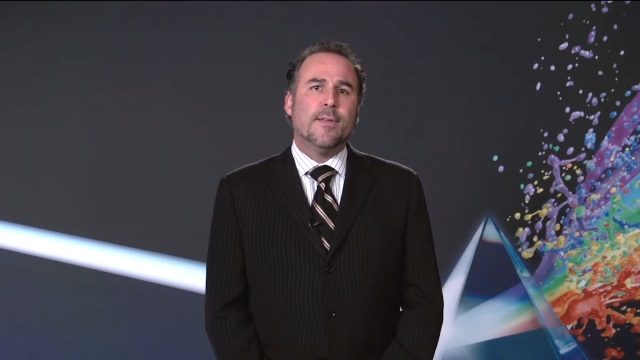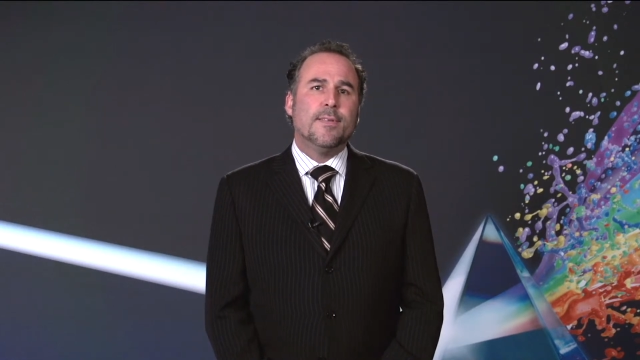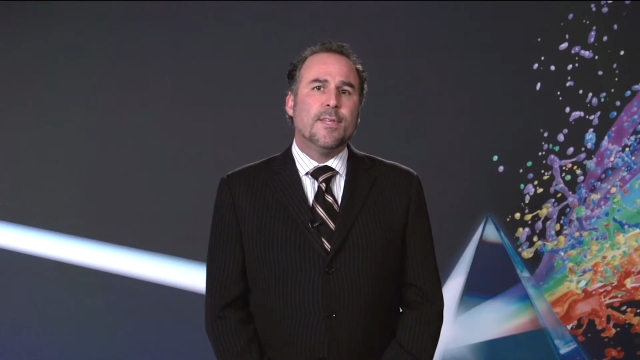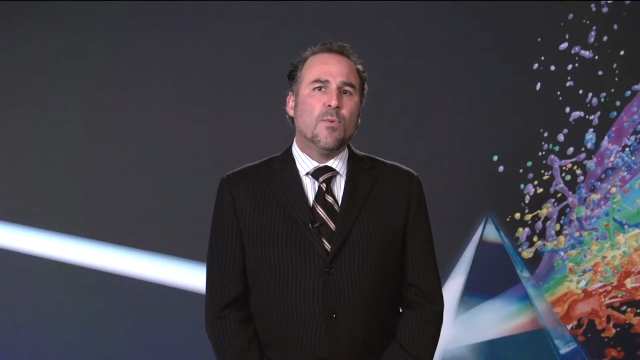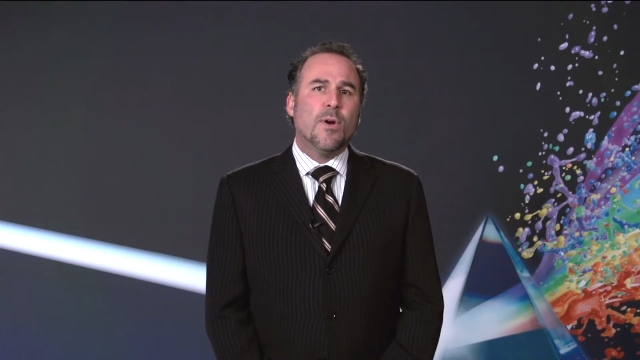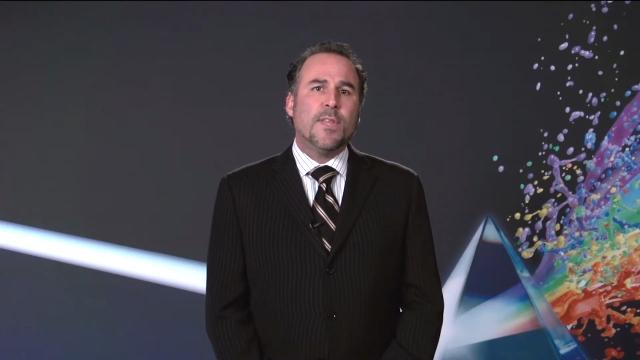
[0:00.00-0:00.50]

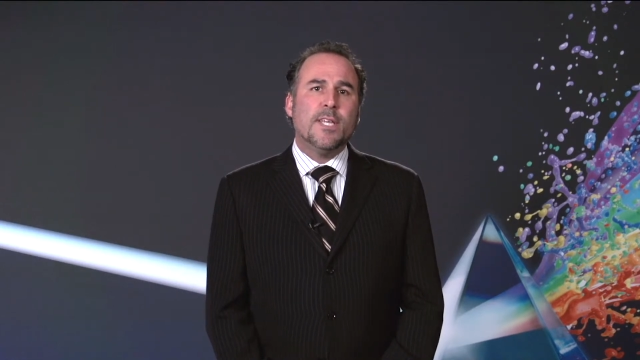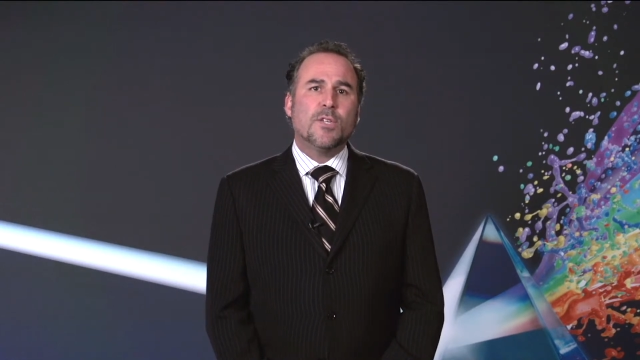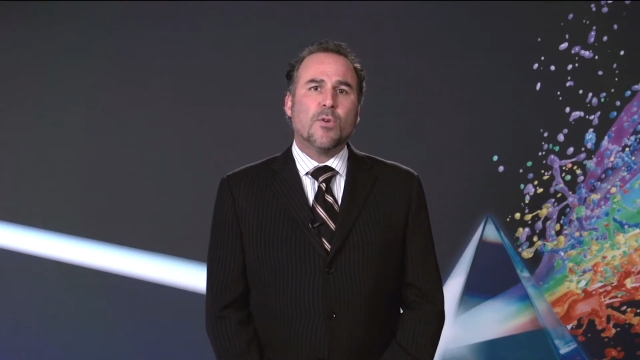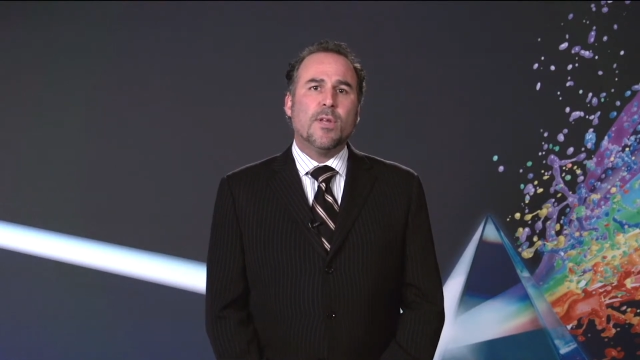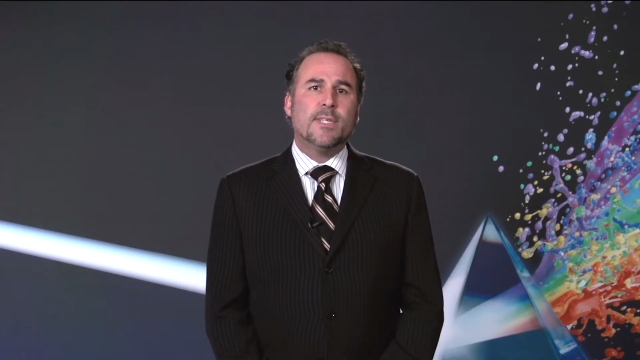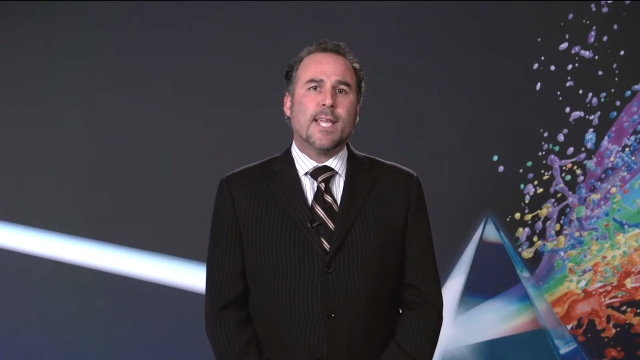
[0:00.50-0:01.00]
Do you want the
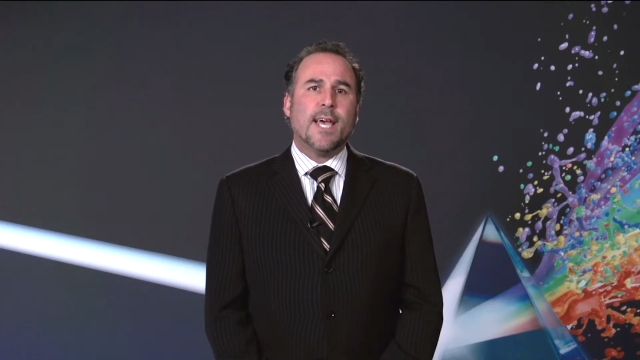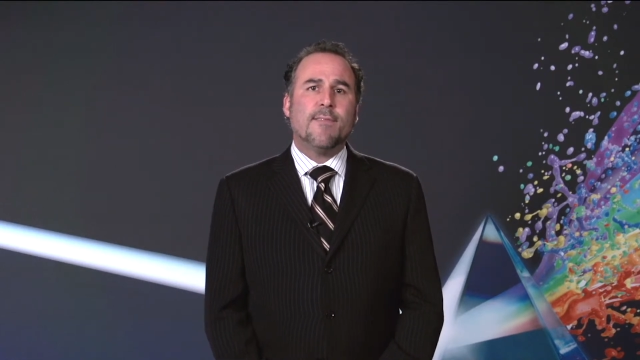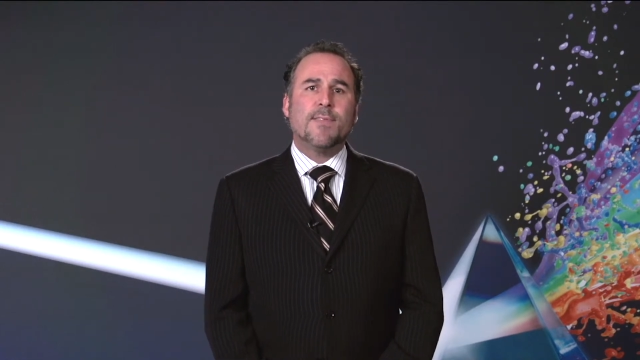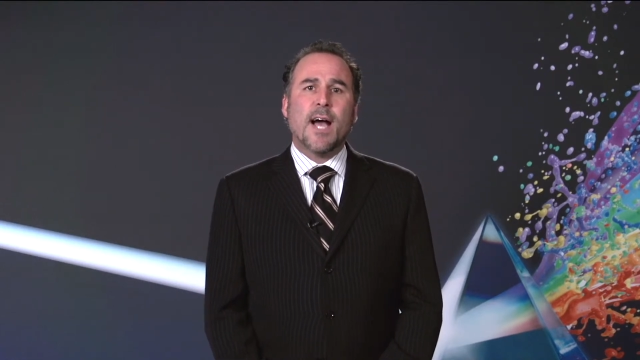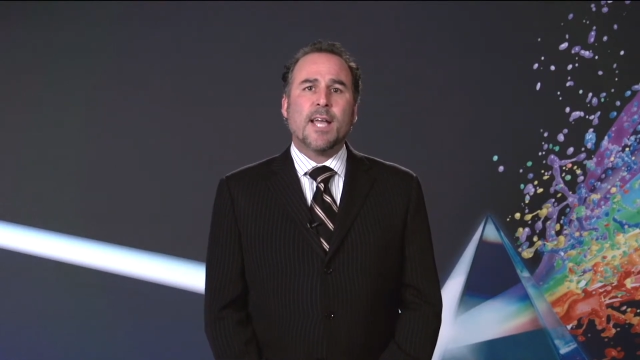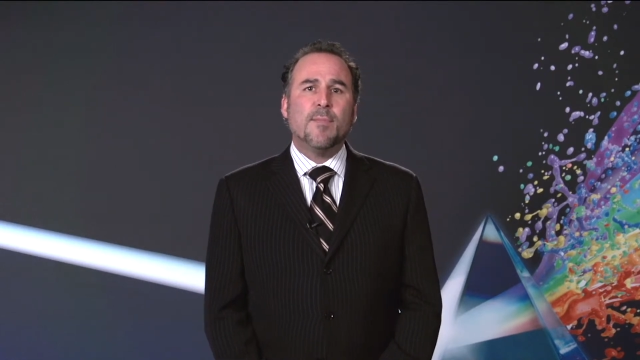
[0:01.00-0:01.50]
attorneys to have
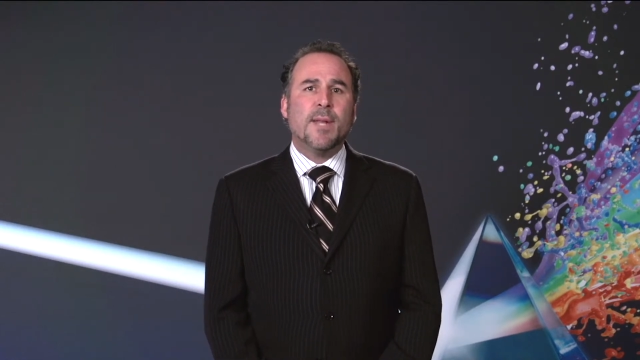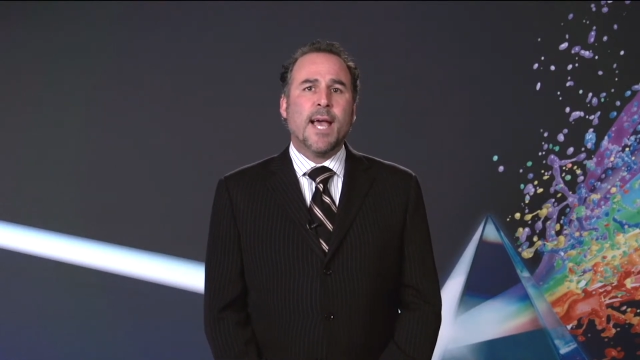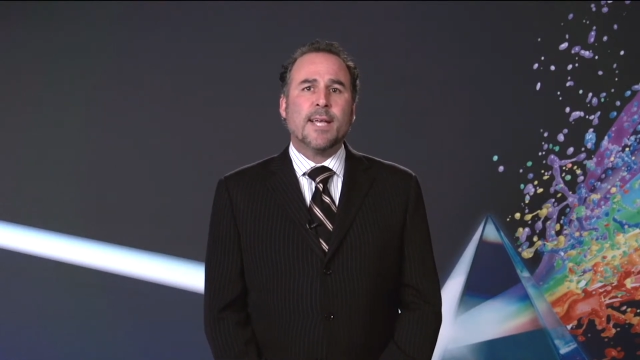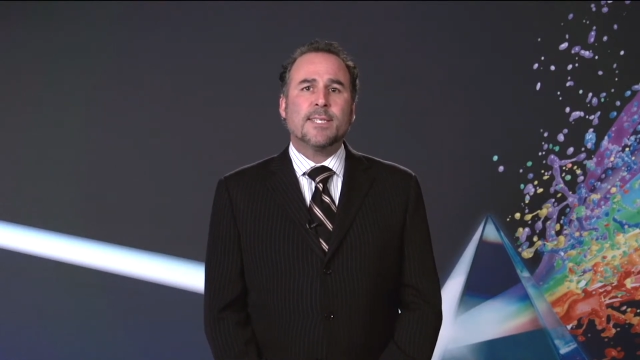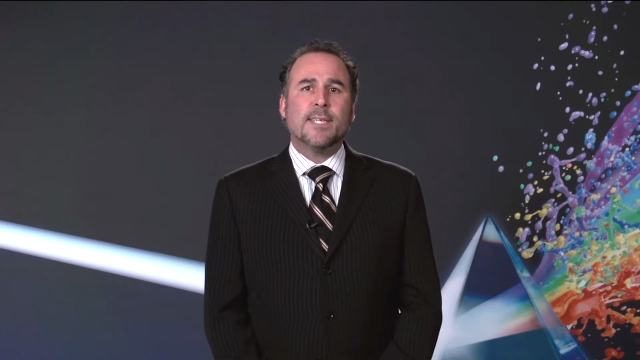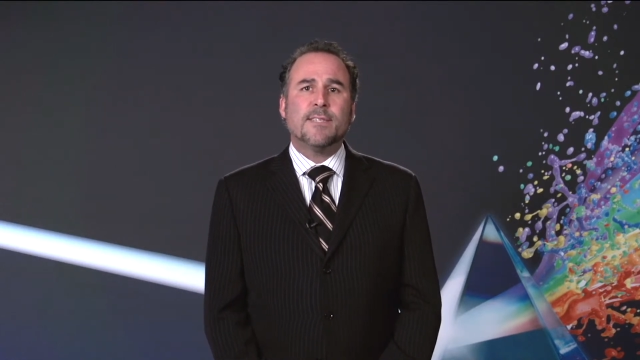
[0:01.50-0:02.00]
document
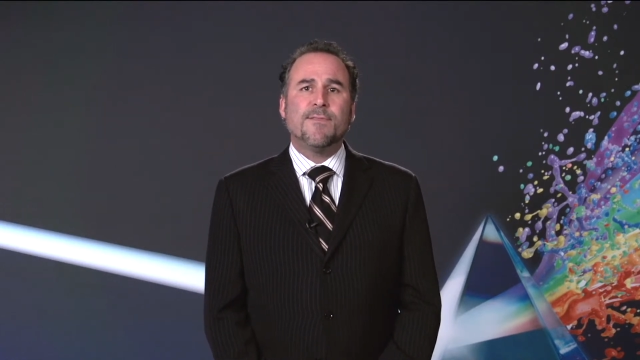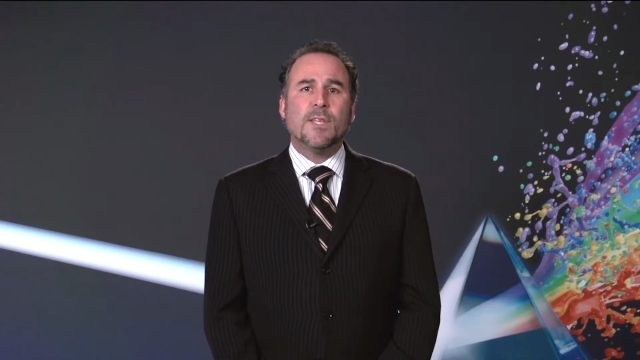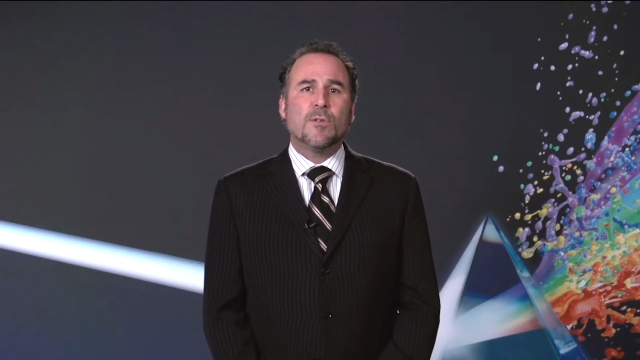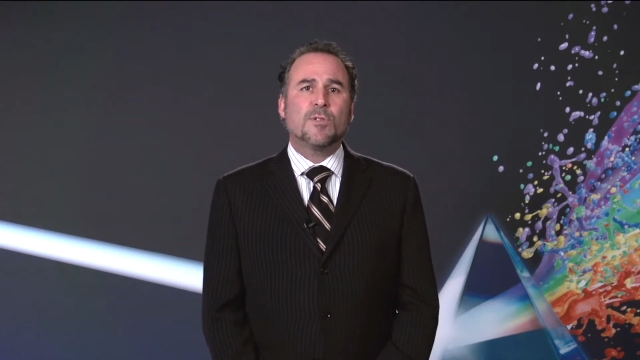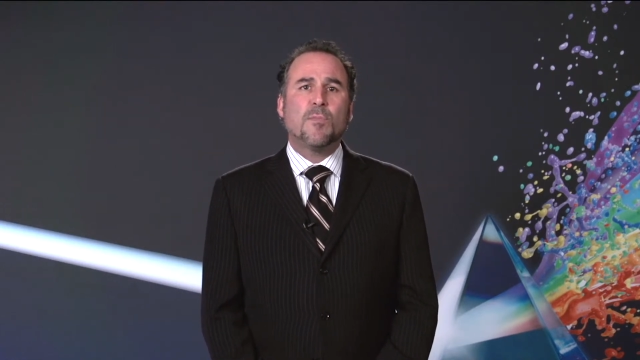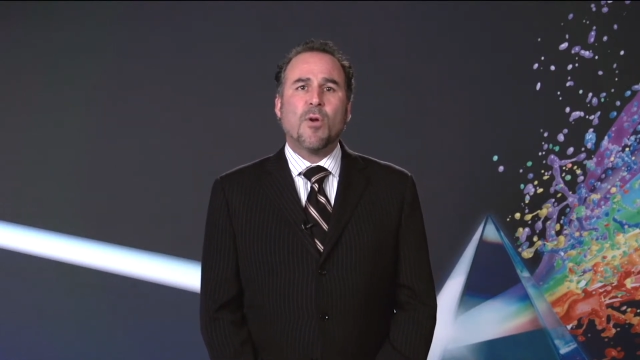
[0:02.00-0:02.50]
access via
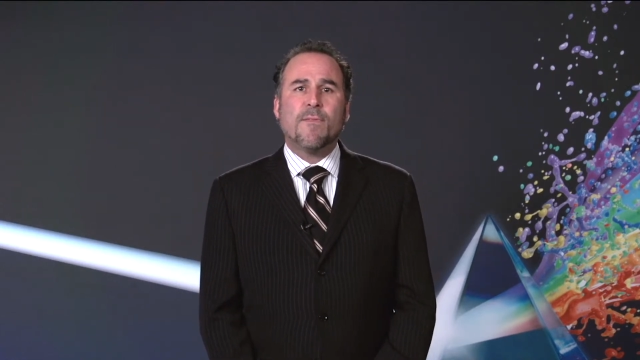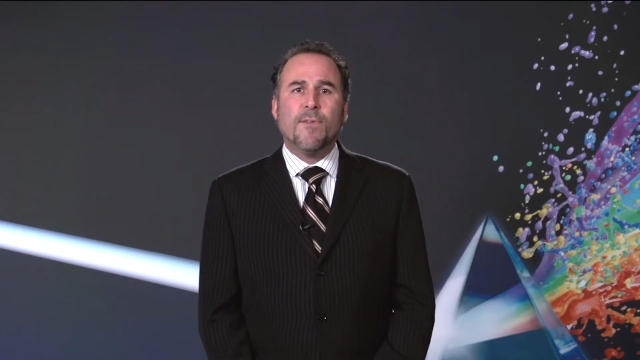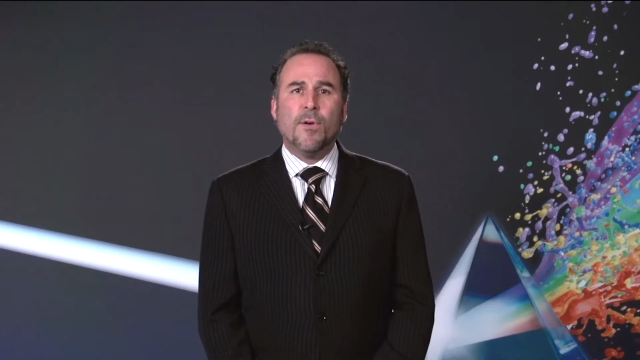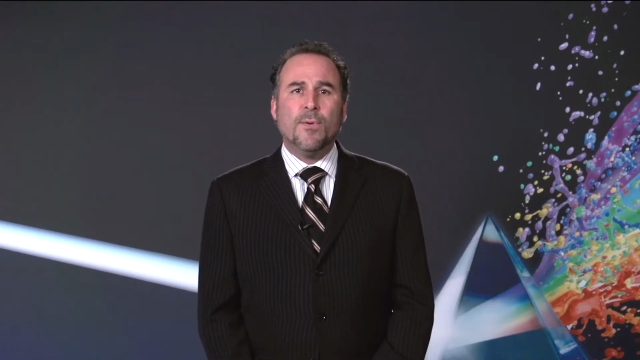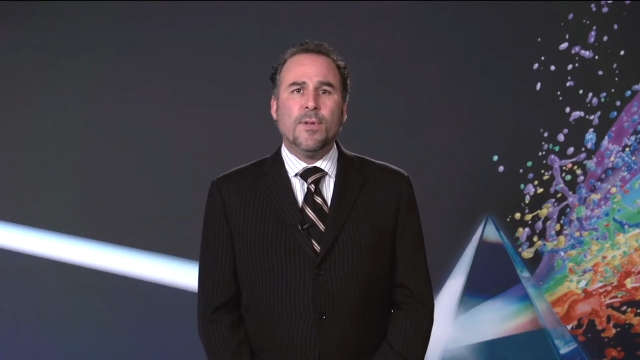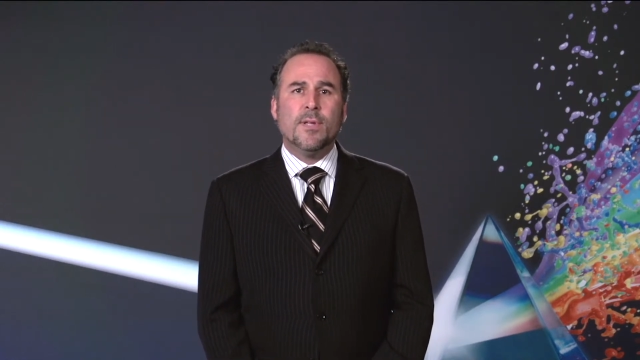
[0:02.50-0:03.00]
their
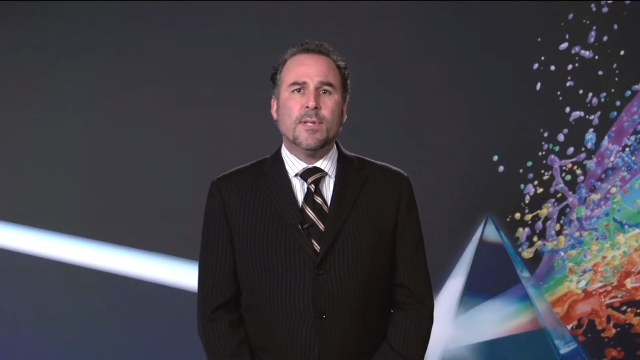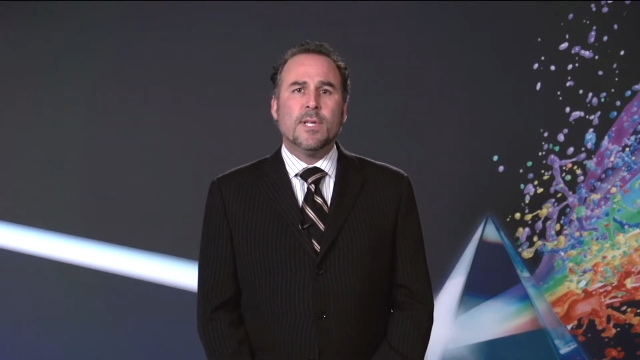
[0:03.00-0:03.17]
smartphone?